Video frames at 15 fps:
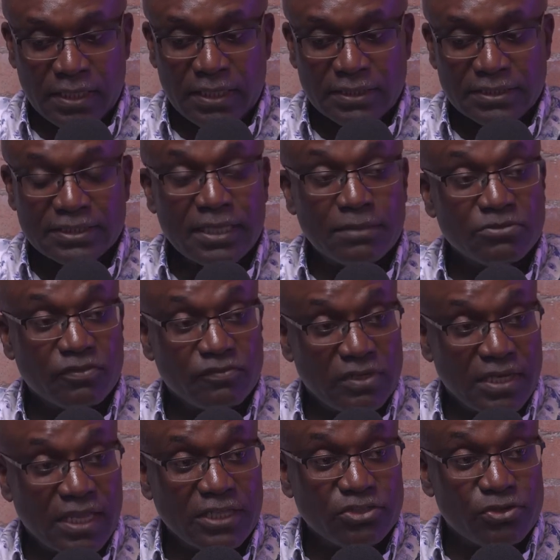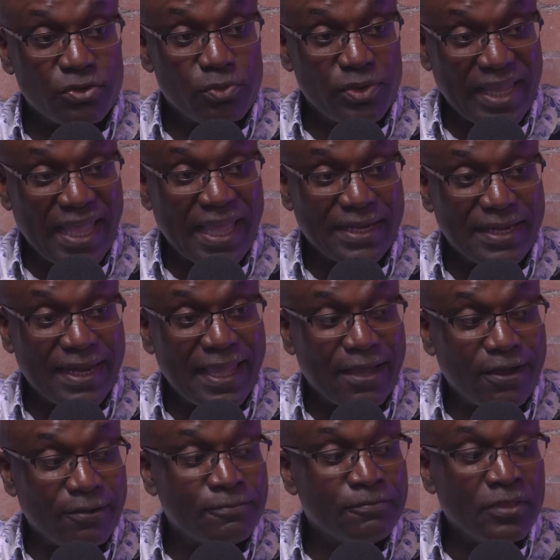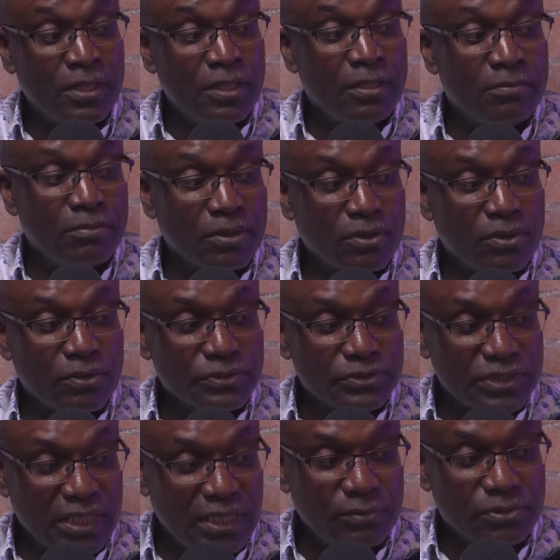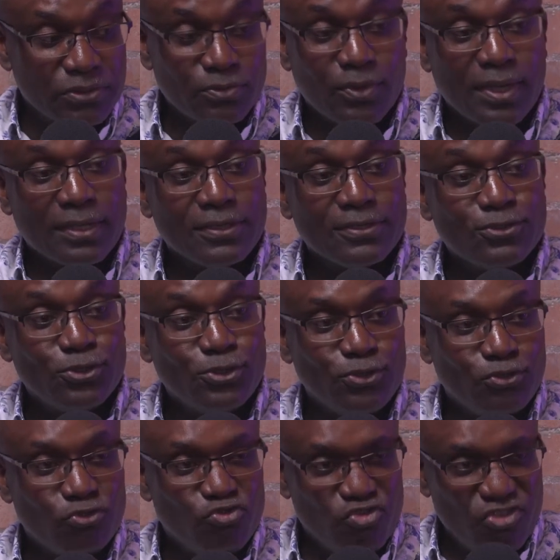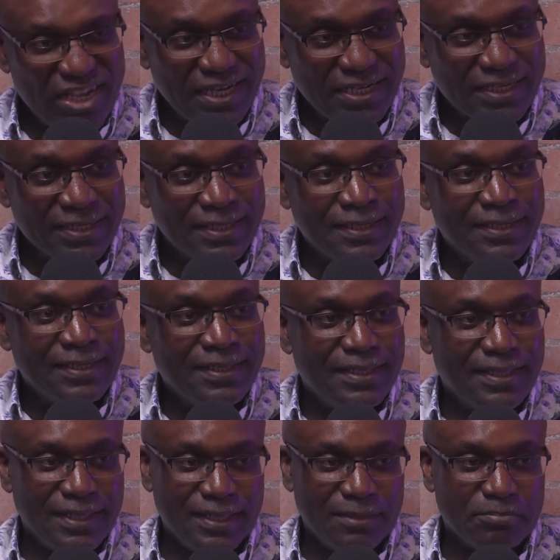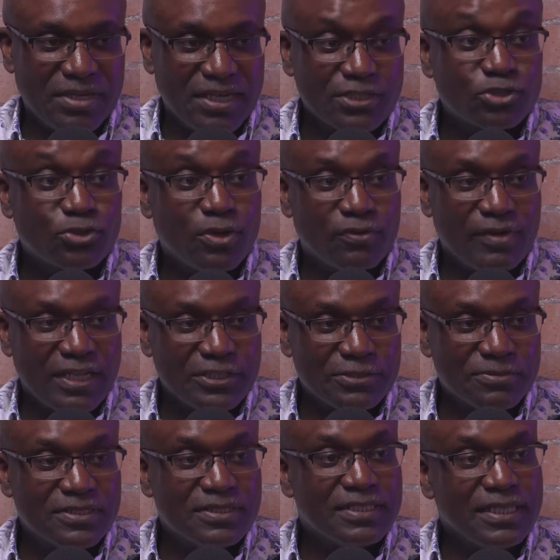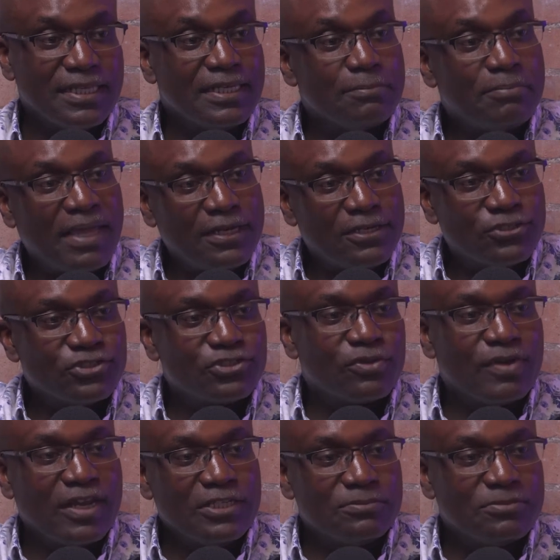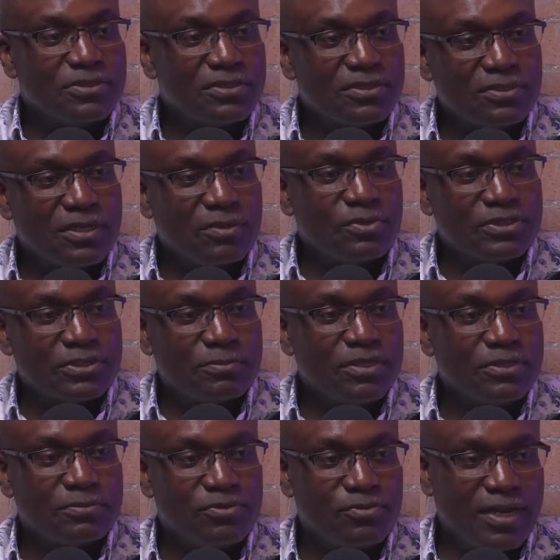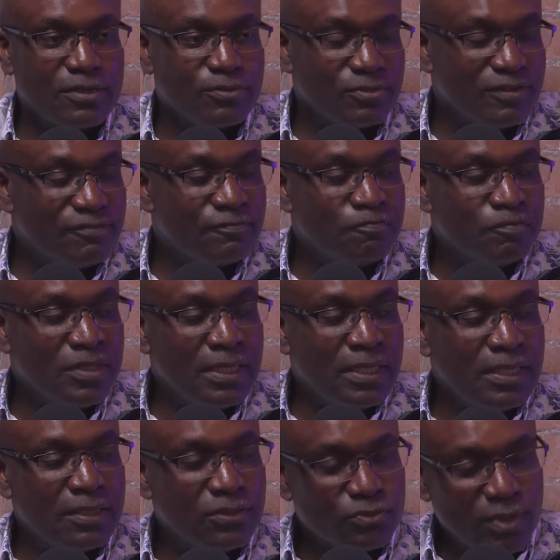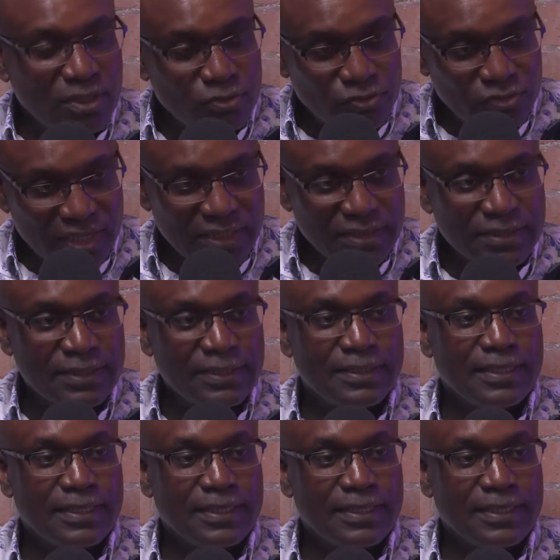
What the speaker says: in terms of the Nigeria we had now, because he was the one who rigged the political arrangement, the independence arrangement that we're supposed to be running with. He was the one who rigged